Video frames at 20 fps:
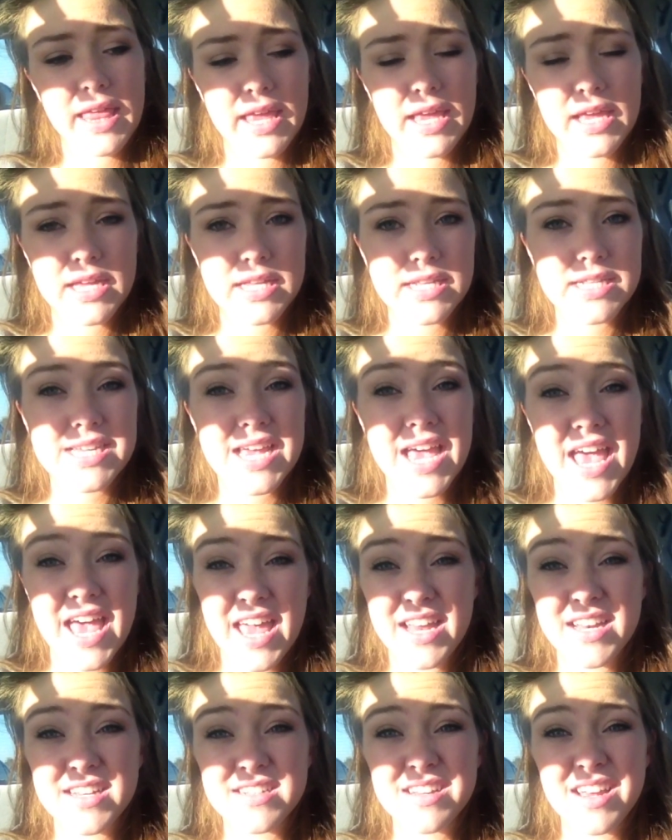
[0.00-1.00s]
like,
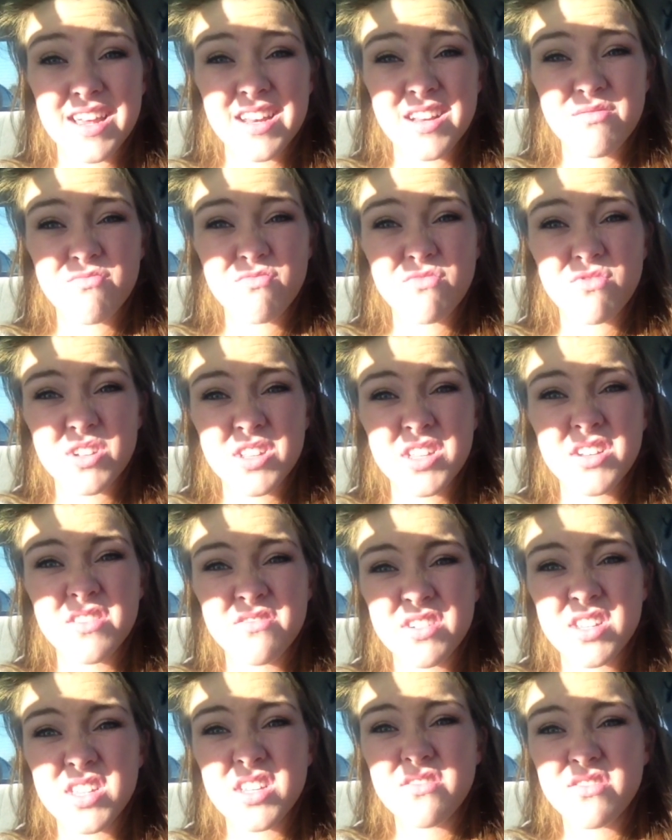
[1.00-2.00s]
10, and I'm really,
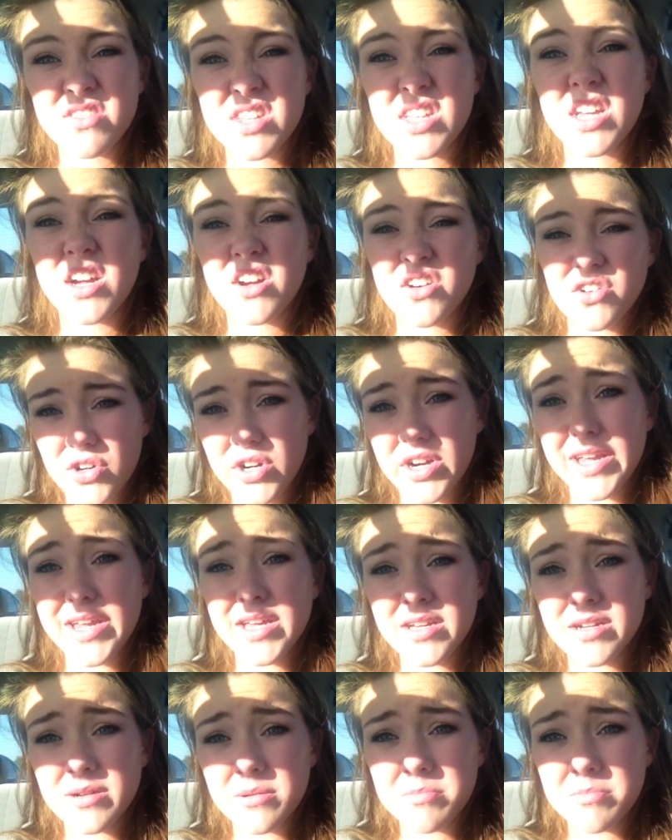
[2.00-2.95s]
really, really hungry.